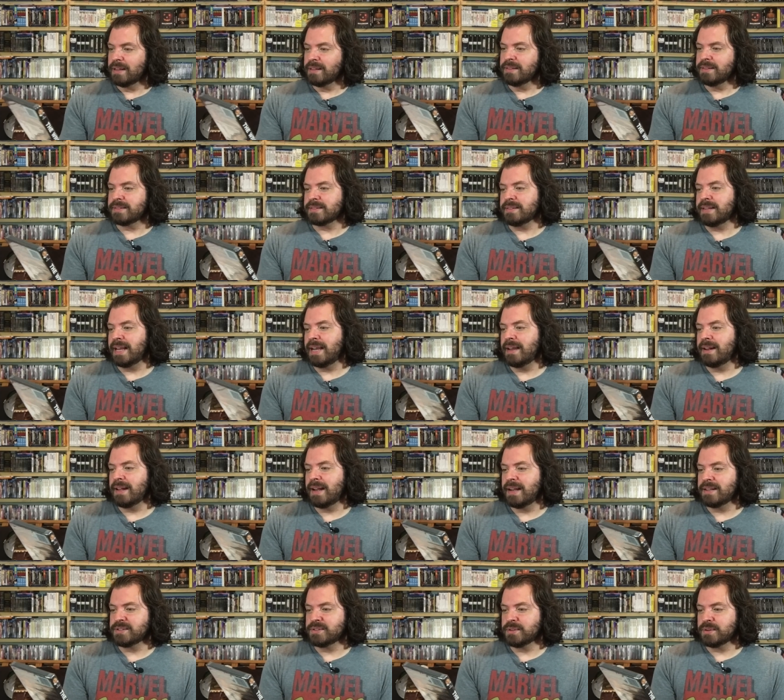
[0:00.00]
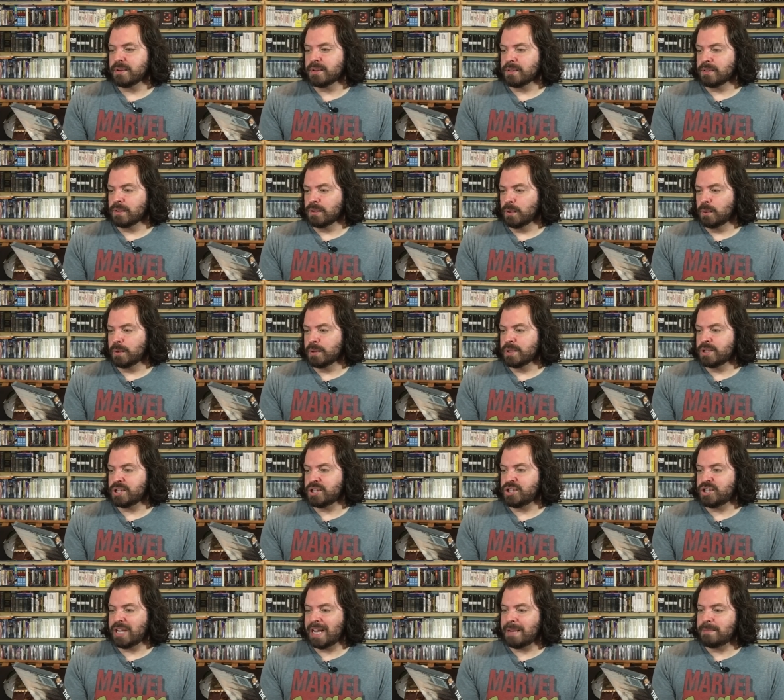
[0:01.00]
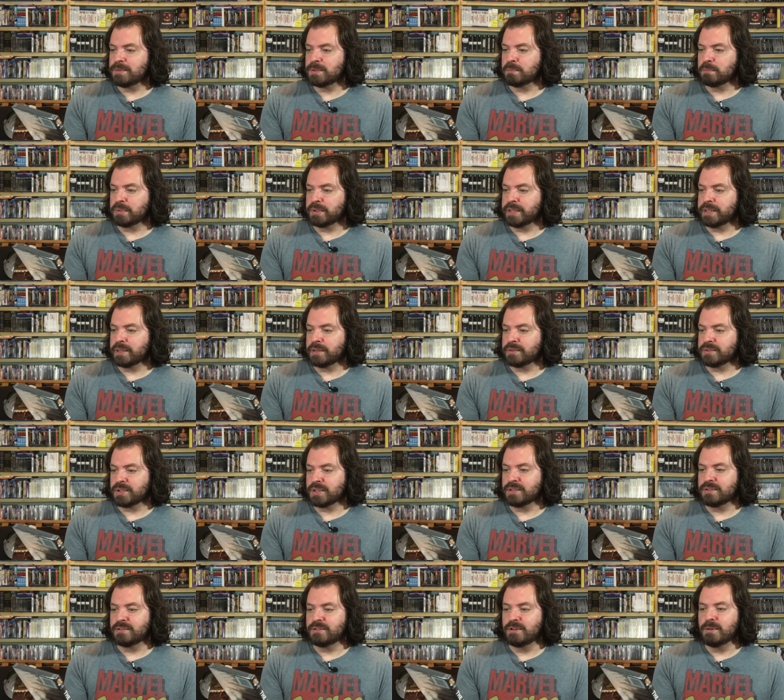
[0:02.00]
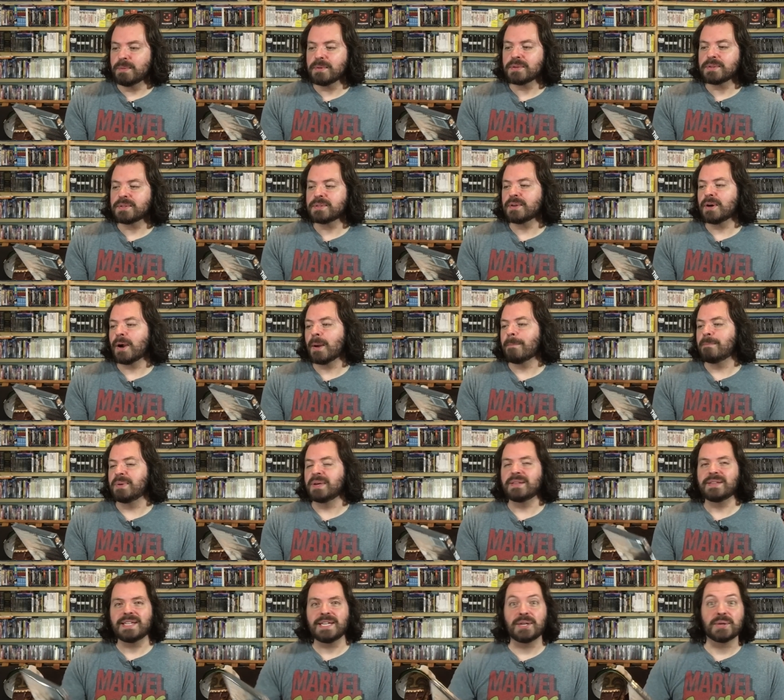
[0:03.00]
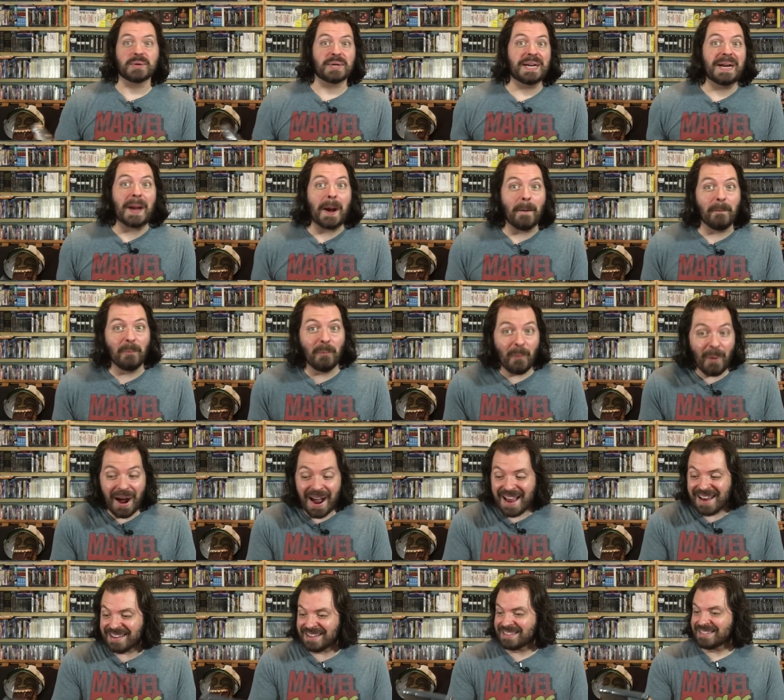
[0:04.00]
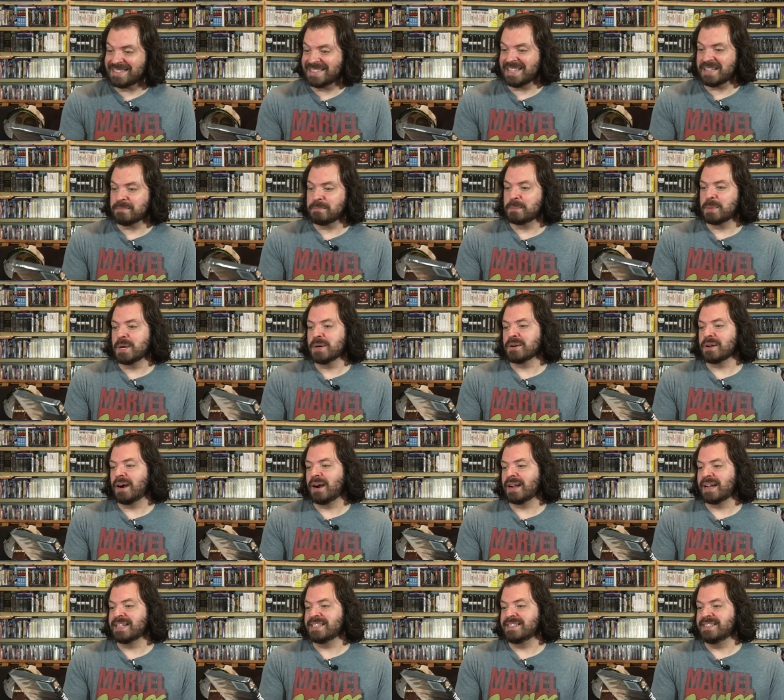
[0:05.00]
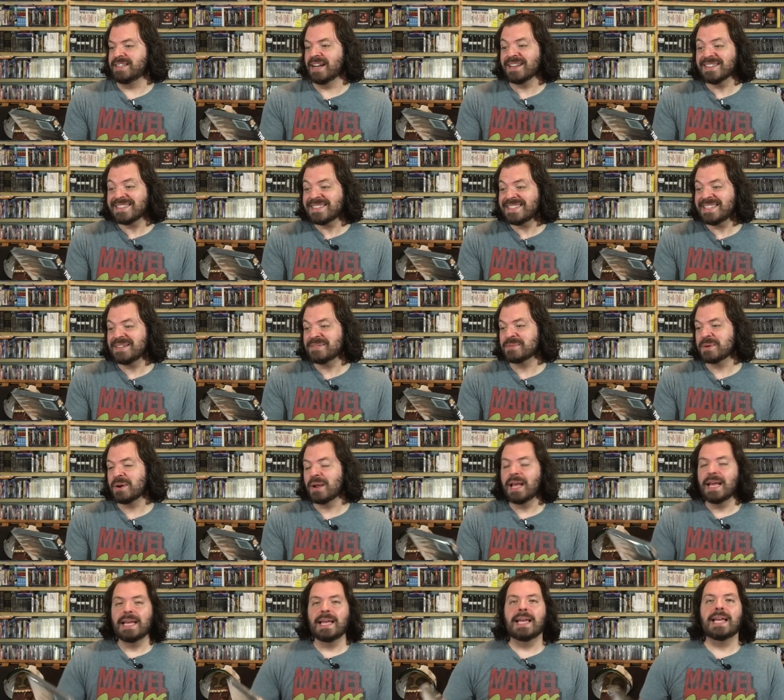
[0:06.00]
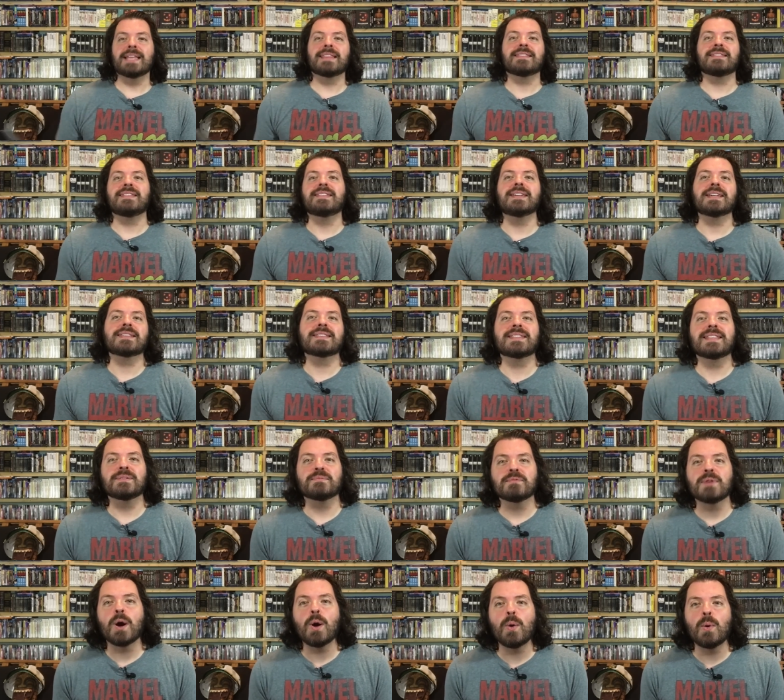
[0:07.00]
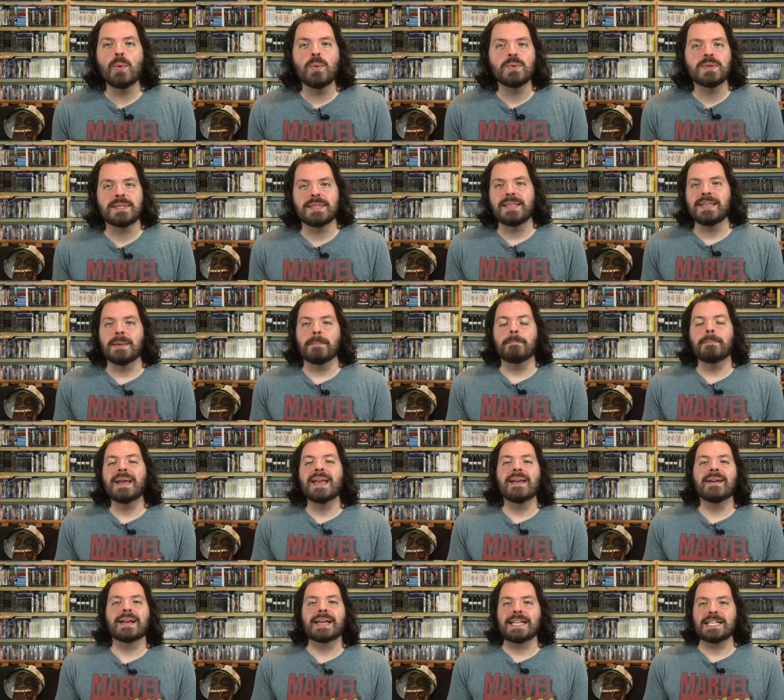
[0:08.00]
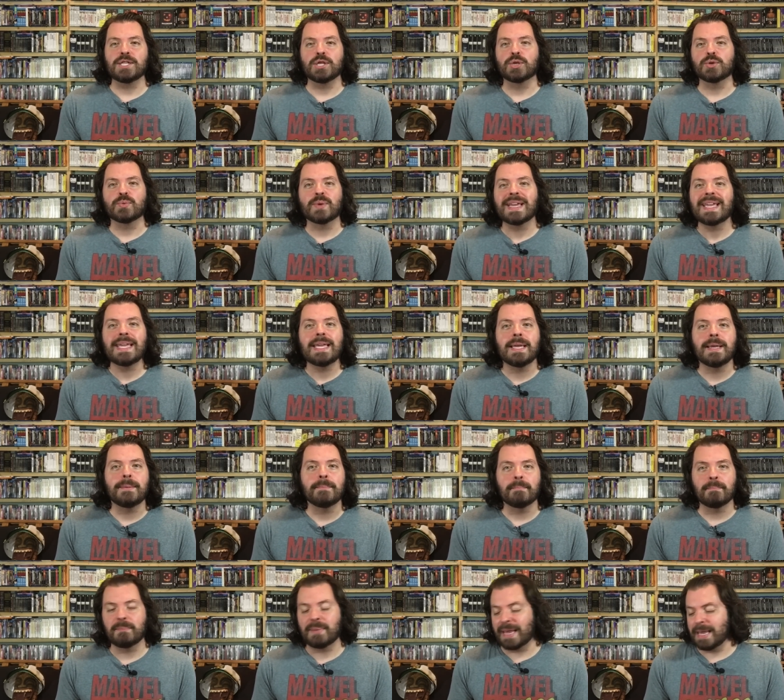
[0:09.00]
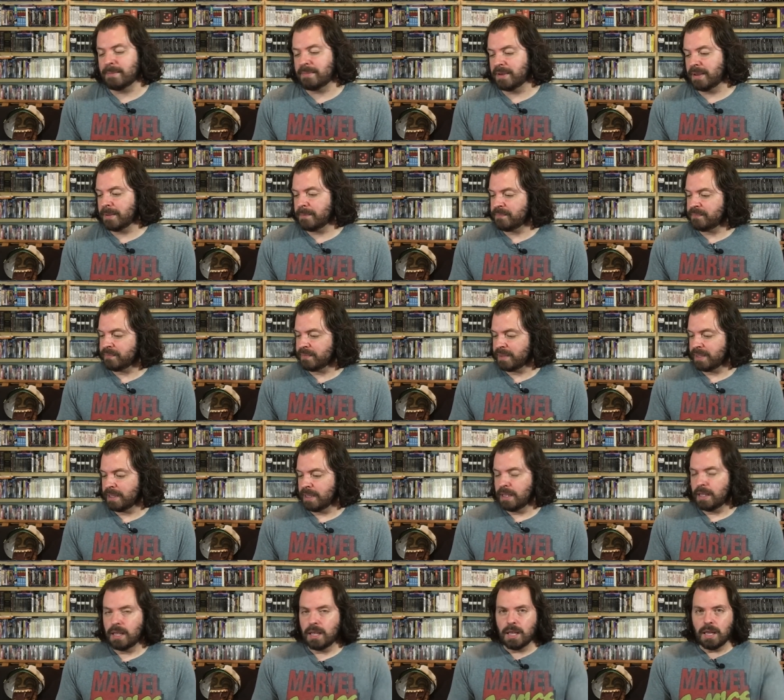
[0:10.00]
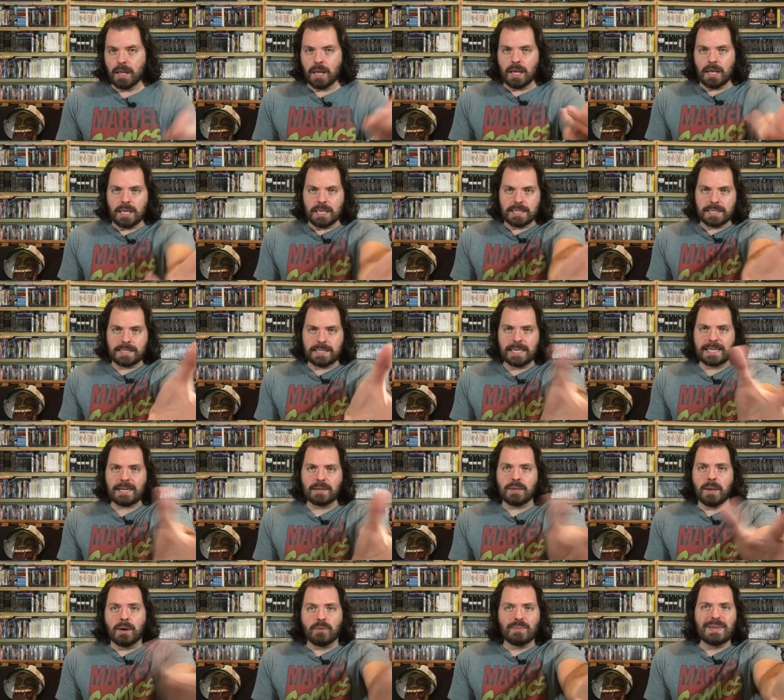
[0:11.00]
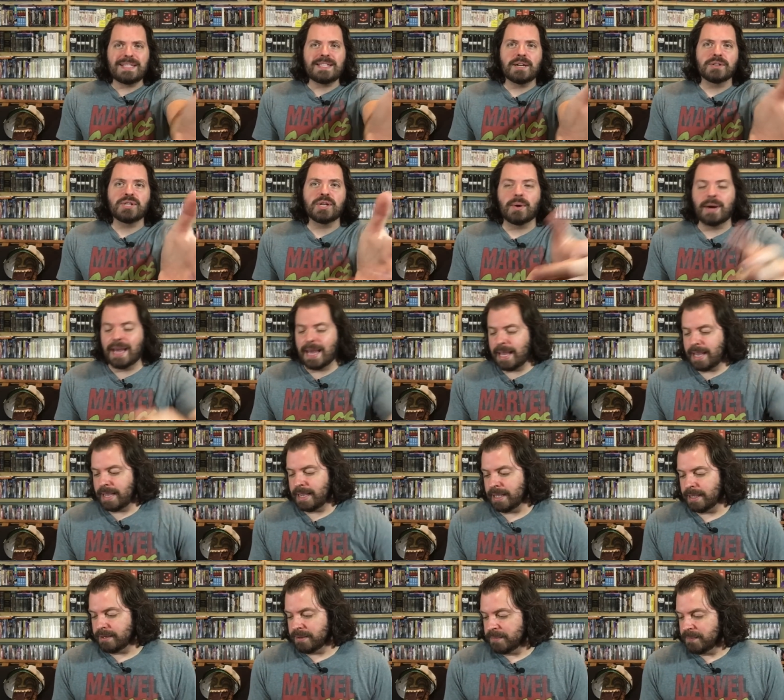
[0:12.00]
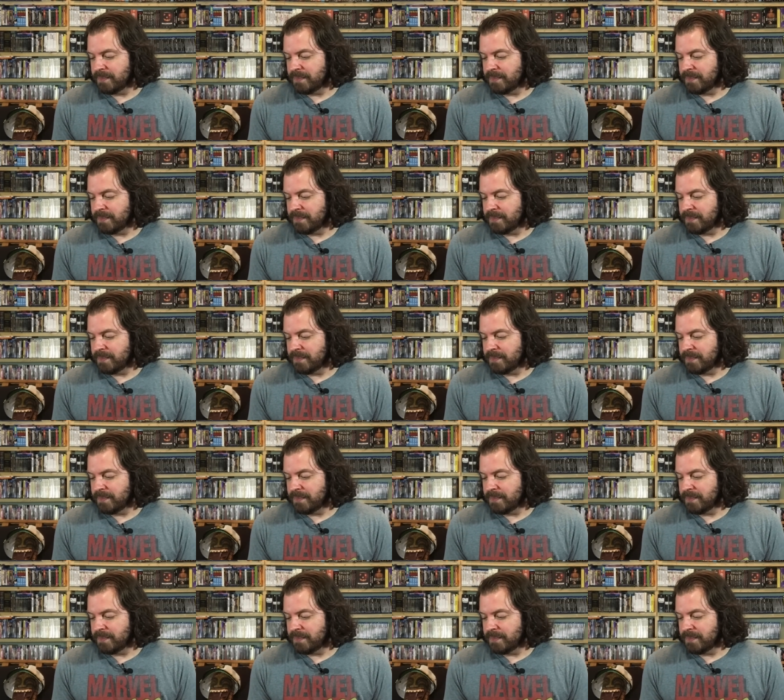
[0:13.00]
Listen, Ed Asner, Lord James Blears, Superstar Billy Graham, what? Dick Murdoch, Dusty Rhodes. It's Dusty Rhodes, the American dream, baby. Stick out, reach out your hand.